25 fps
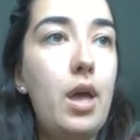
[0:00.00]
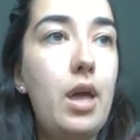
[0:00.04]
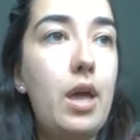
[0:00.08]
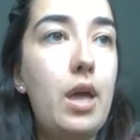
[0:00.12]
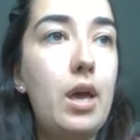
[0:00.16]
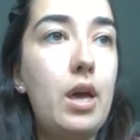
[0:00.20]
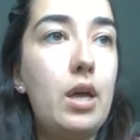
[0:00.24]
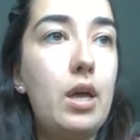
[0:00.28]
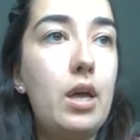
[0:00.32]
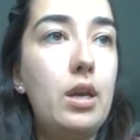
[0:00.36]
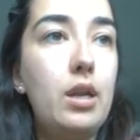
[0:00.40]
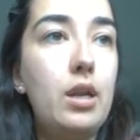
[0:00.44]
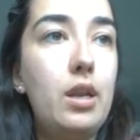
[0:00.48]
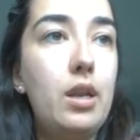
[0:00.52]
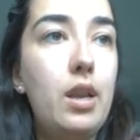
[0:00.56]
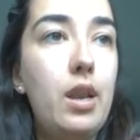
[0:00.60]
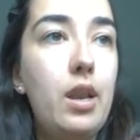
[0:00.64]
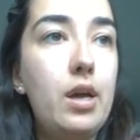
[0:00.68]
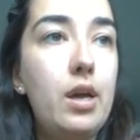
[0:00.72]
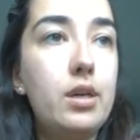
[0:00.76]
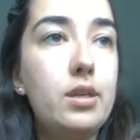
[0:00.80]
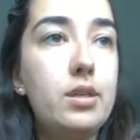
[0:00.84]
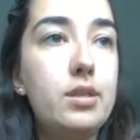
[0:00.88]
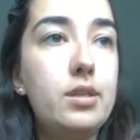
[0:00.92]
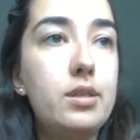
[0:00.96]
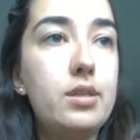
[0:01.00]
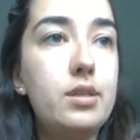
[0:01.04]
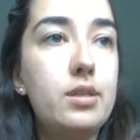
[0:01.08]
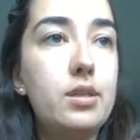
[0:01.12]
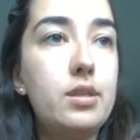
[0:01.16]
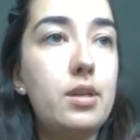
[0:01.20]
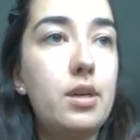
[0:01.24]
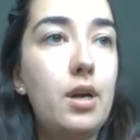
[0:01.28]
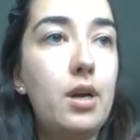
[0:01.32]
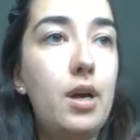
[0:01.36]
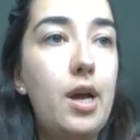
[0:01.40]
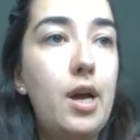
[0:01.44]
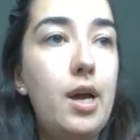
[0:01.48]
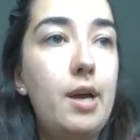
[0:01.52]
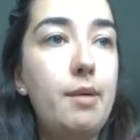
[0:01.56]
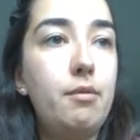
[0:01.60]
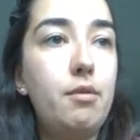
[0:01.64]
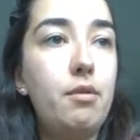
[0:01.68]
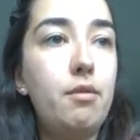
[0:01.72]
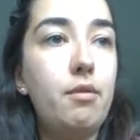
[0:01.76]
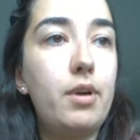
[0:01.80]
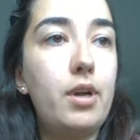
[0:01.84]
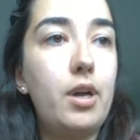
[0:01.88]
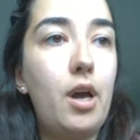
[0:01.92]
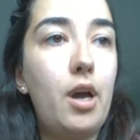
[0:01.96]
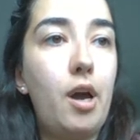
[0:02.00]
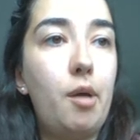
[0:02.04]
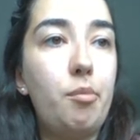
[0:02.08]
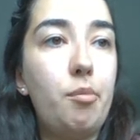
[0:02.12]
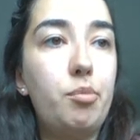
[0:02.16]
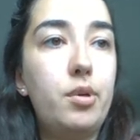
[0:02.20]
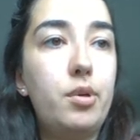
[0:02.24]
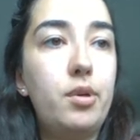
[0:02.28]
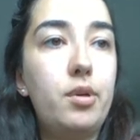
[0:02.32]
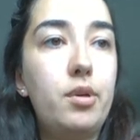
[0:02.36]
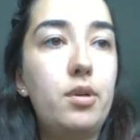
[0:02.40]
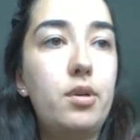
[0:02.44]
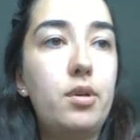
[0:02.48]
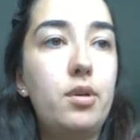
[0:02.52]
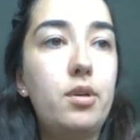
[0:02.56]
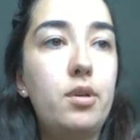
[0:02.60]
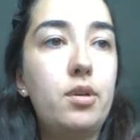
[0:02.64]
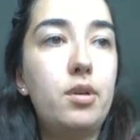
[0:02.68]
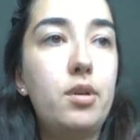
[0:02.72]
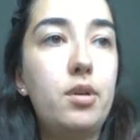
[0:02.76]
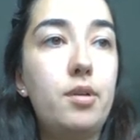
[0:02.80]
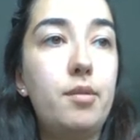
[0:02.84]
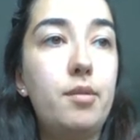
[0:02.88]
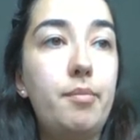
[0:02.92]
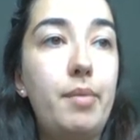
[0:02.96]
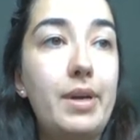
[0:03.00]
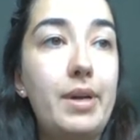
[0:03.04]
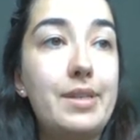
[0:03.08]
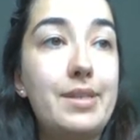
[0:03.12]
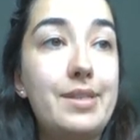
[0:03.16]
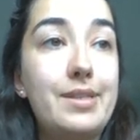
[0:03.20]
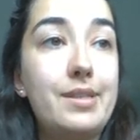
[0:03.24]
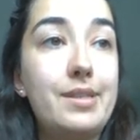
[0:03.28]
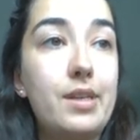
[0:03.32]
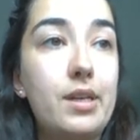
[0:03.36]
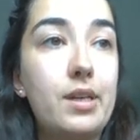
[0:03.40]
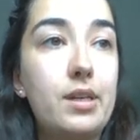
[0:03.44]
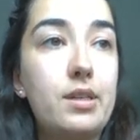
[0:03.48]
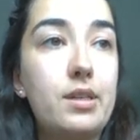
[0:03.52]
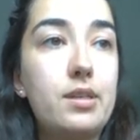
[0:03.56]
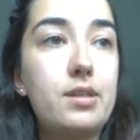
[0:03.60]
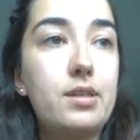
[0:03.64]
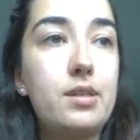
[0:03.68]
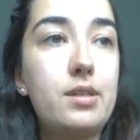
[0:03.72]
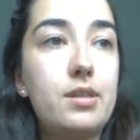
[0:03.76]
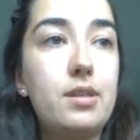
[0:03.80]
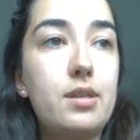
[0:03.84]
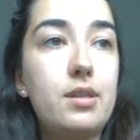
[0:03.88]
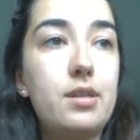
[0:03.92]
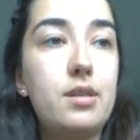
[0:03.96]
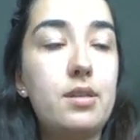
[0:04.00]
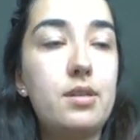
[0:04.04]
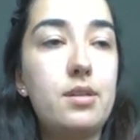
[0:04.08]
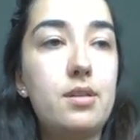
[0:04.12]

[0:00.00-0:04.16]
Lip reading: And next, I'm going up by 6.